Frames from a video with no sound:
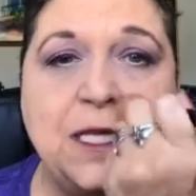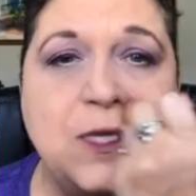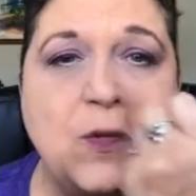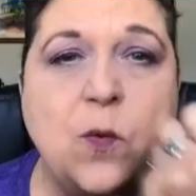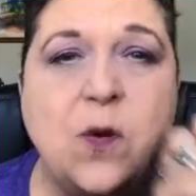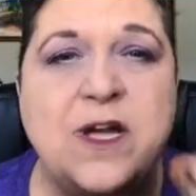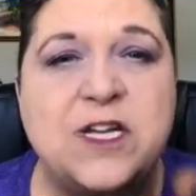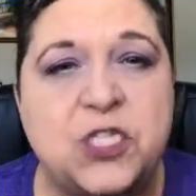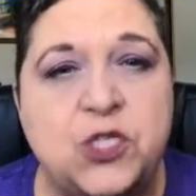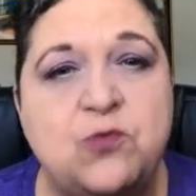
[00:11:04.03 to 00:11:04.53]

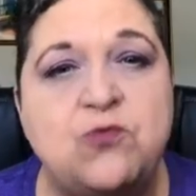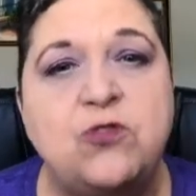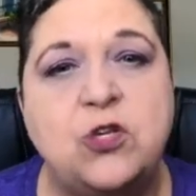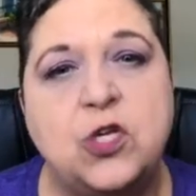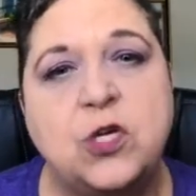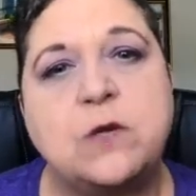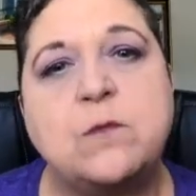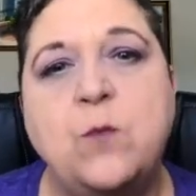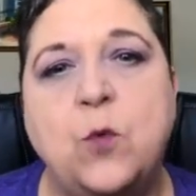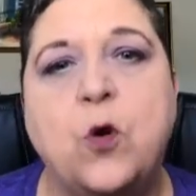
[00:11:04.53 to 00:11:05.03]
Otherwise, you
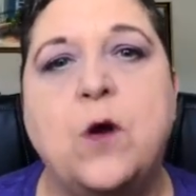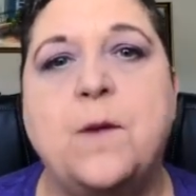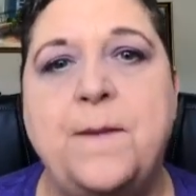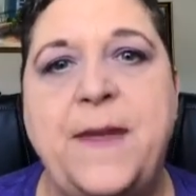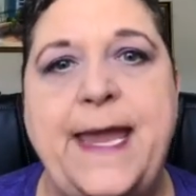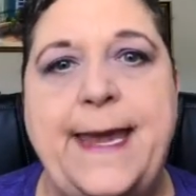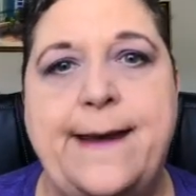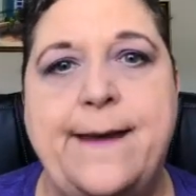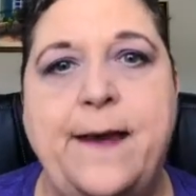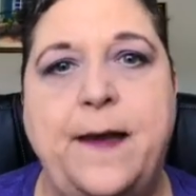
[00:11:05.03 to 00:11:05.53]
look more
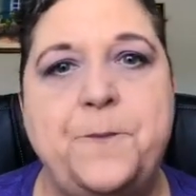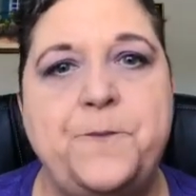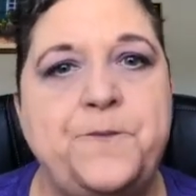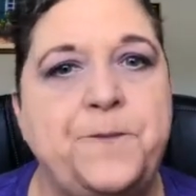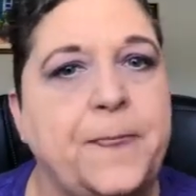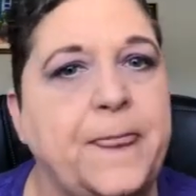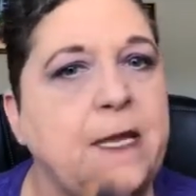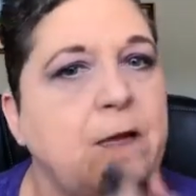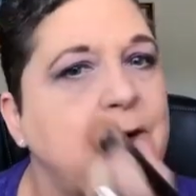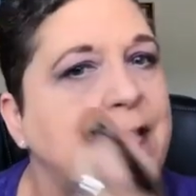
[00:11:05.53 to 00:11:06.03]
made up,
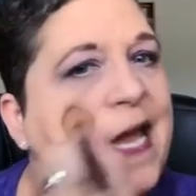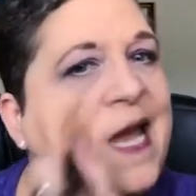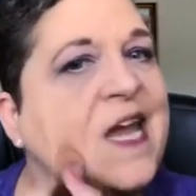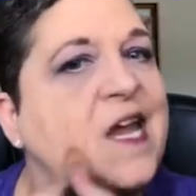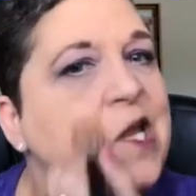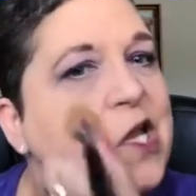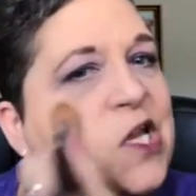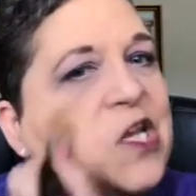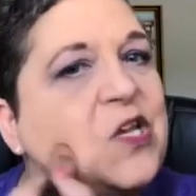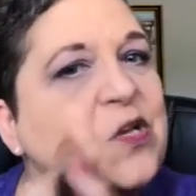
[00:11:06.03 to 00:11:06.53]

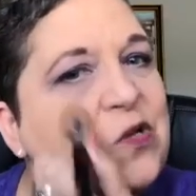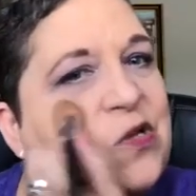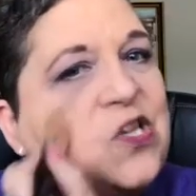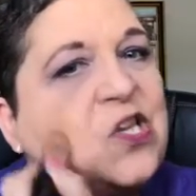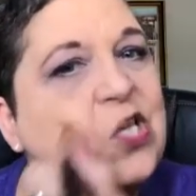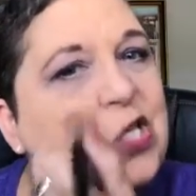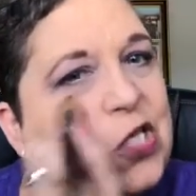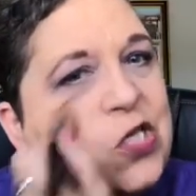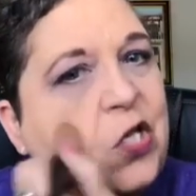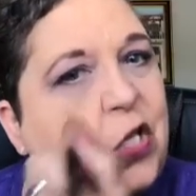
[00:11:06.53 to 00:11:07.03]
okay?
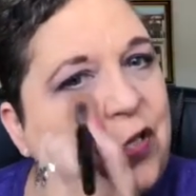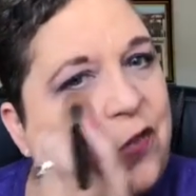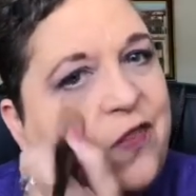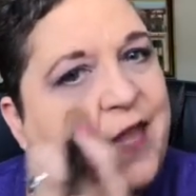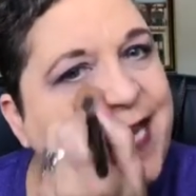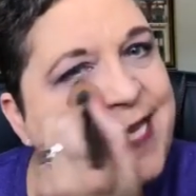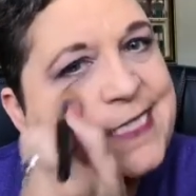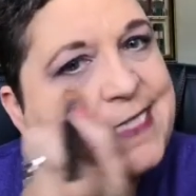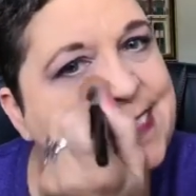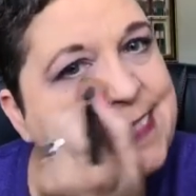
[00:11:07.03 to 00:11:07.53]
You, you
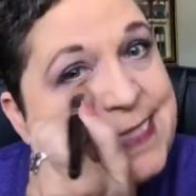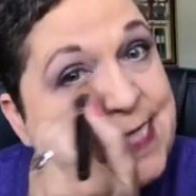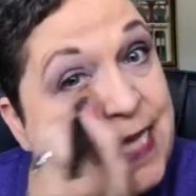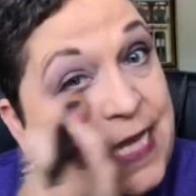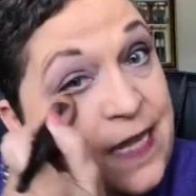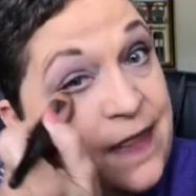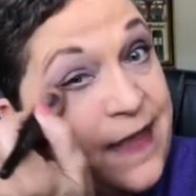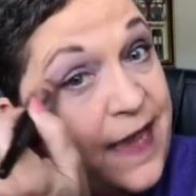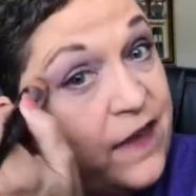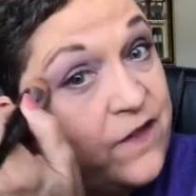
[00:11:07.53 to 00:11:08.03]
they
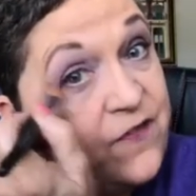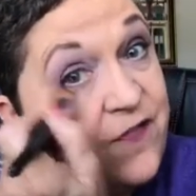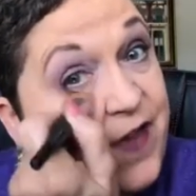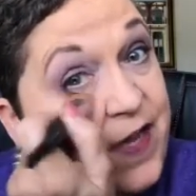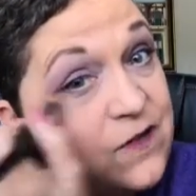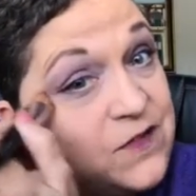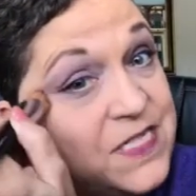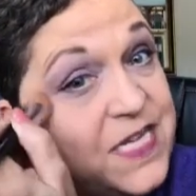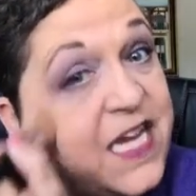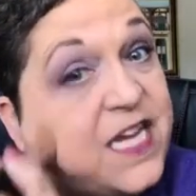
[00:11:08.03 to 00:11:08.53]
see that
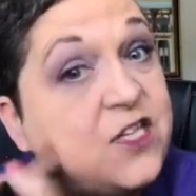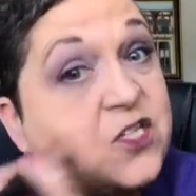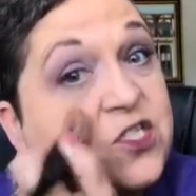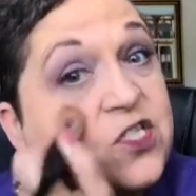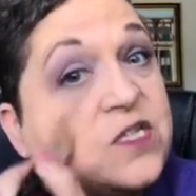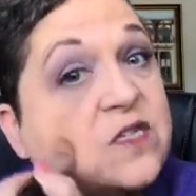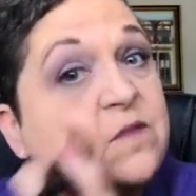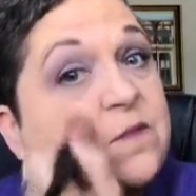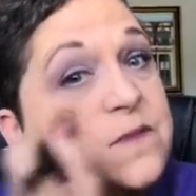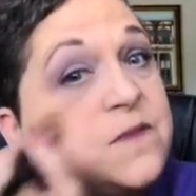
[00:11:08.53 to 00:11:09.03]

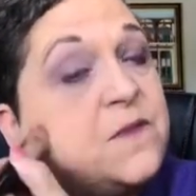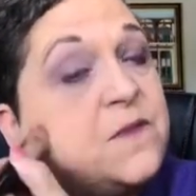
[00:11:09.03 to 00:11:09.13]
foundation.